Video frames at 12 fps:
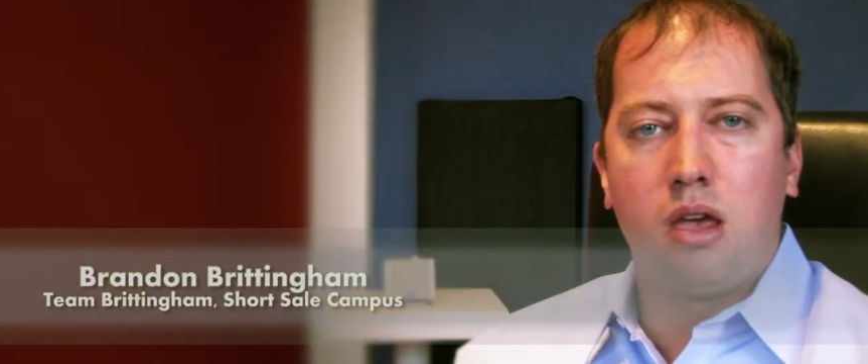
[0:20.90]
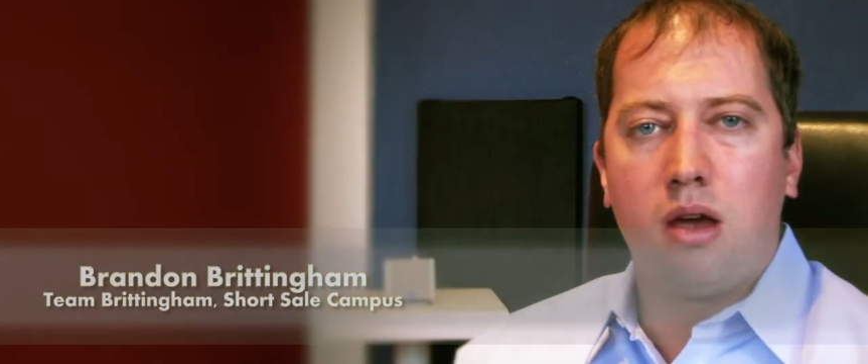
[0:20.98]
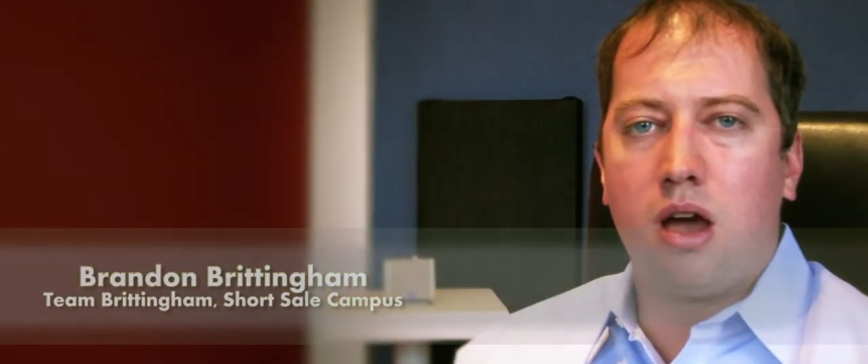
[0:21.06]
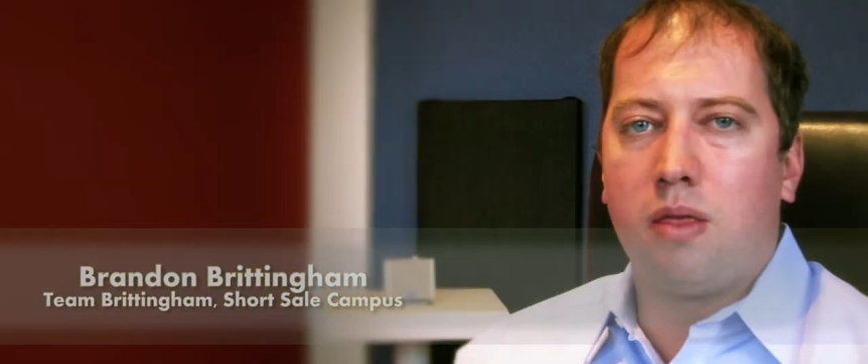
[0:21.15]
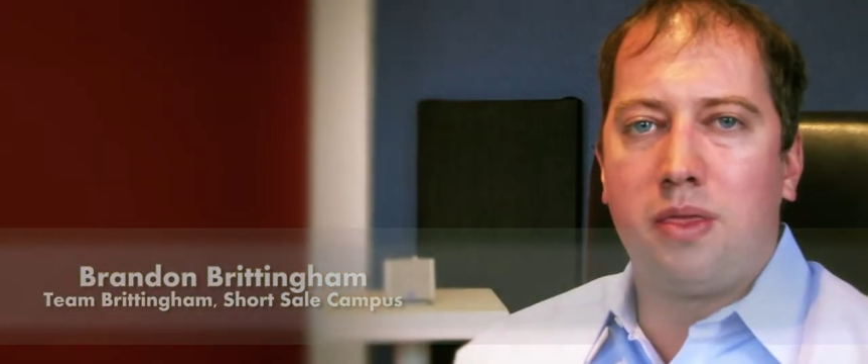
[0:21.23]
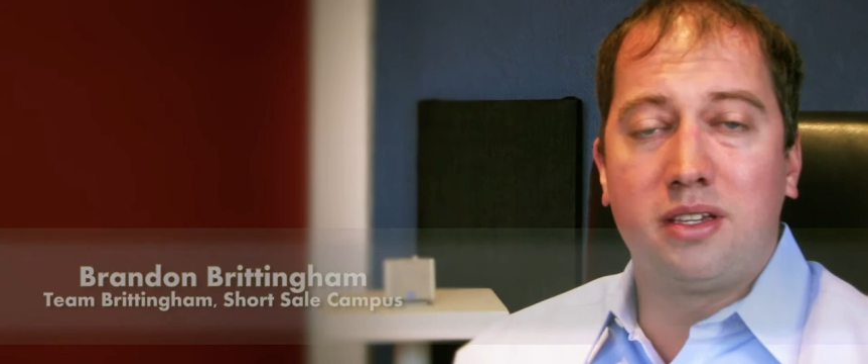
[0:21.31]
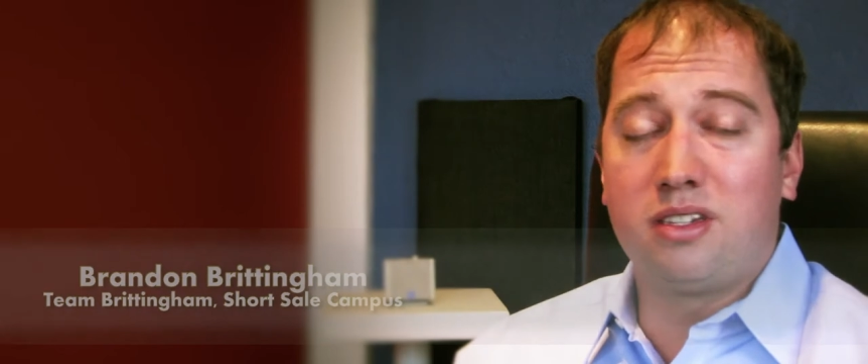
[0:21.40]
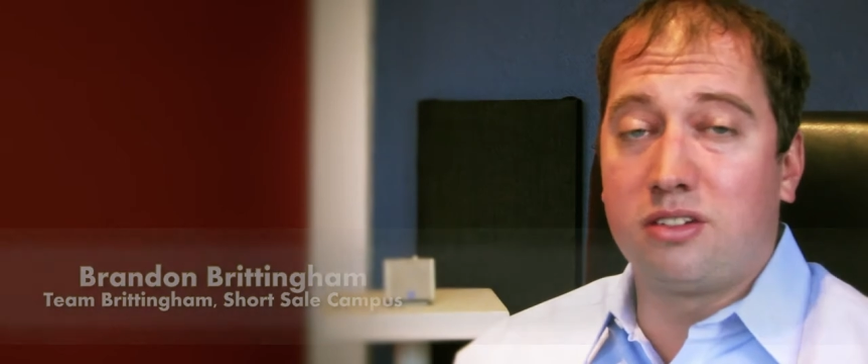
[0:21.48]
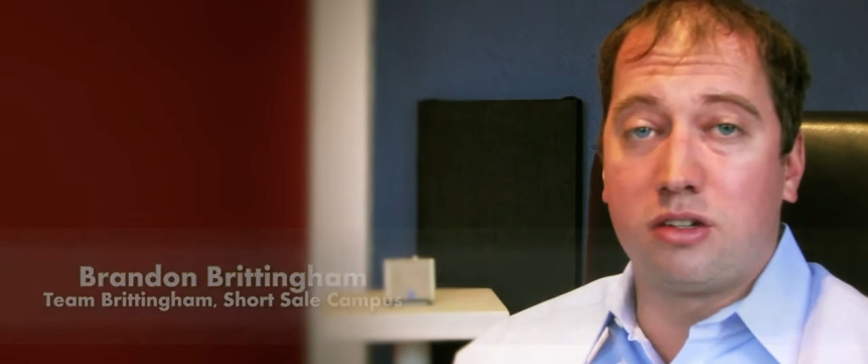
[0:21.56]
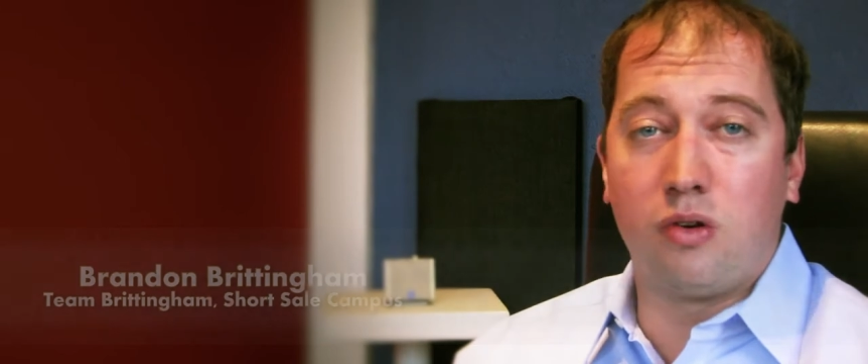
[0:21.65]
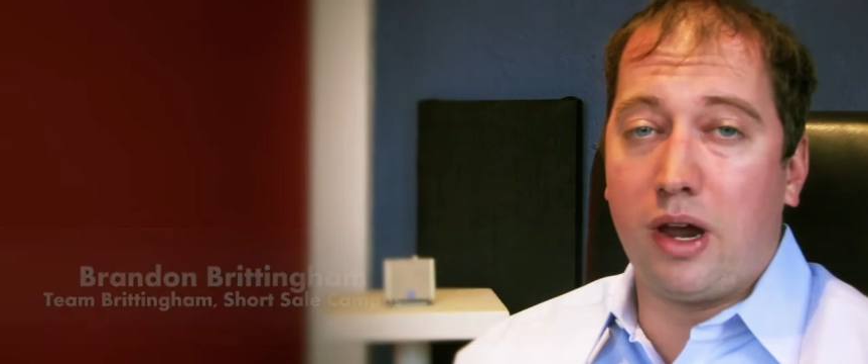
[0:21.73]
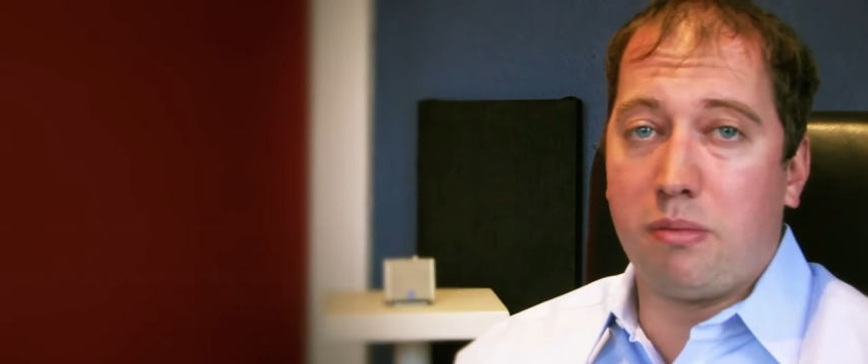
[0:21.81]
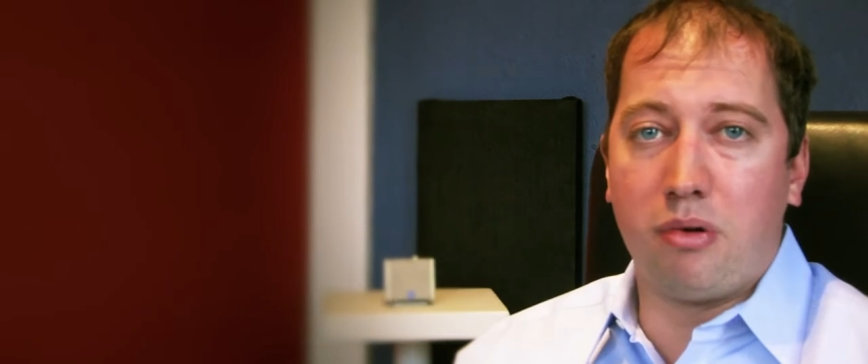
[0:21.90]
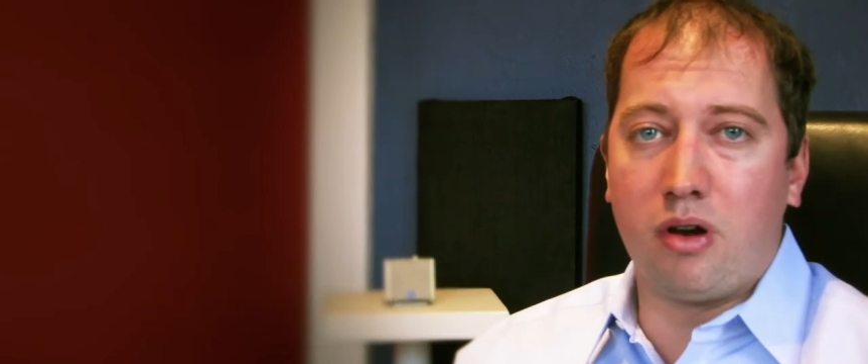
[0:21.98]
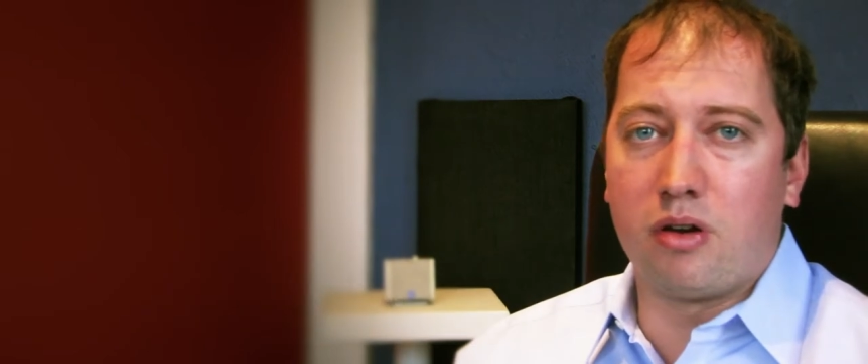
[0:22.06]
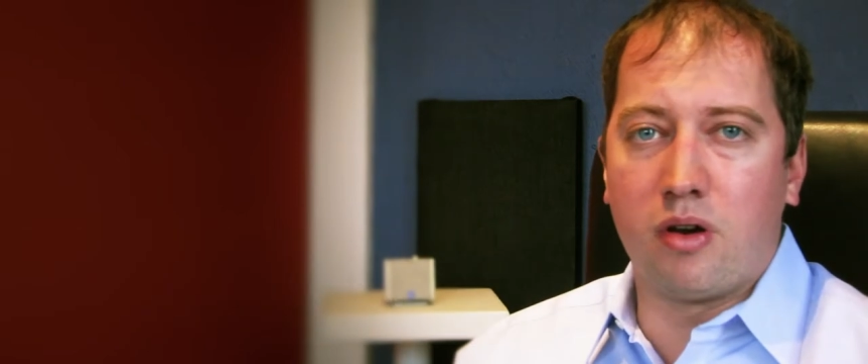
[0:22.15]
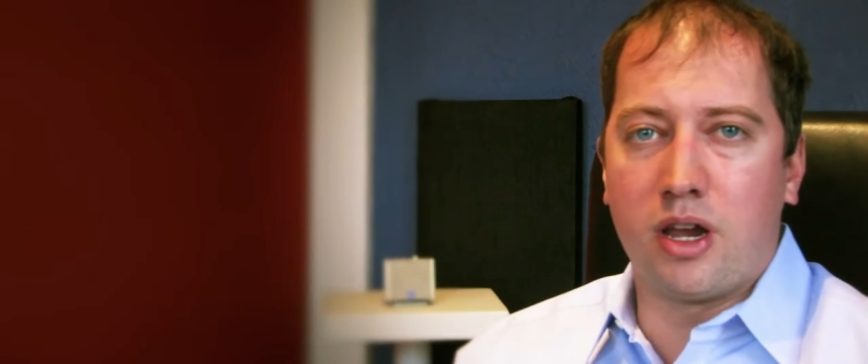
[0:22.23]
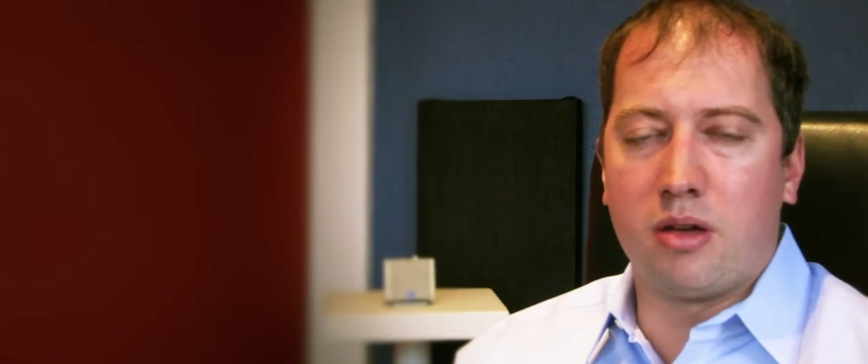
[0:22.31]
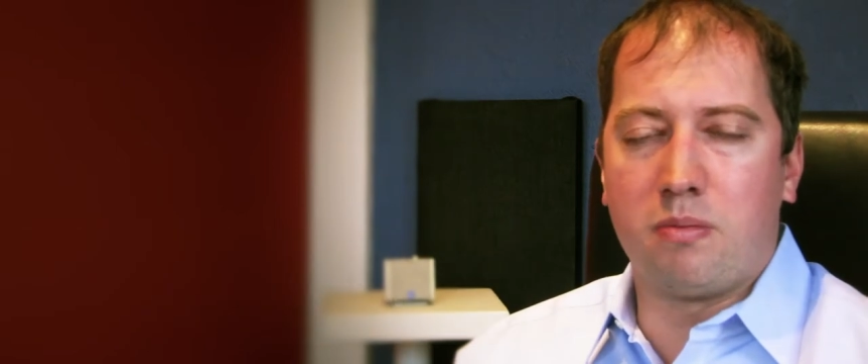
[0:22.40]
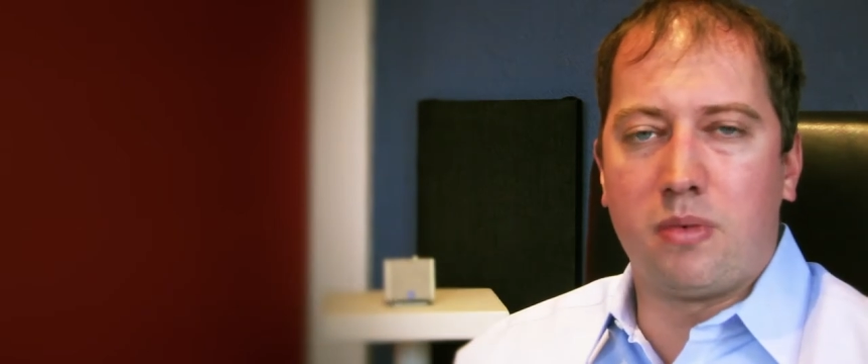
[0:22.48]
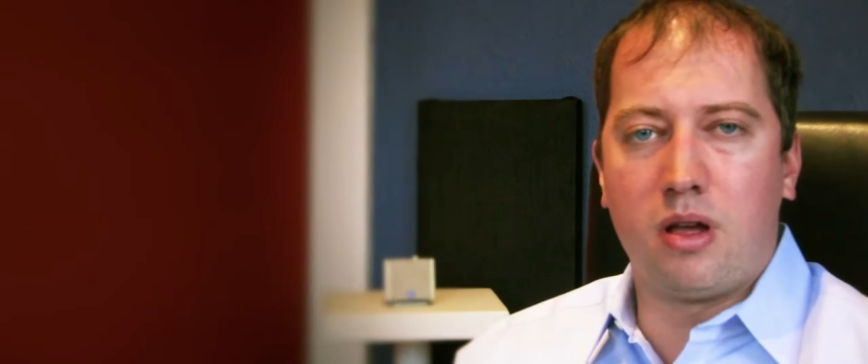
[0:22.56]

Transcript: Uh, this is a great program.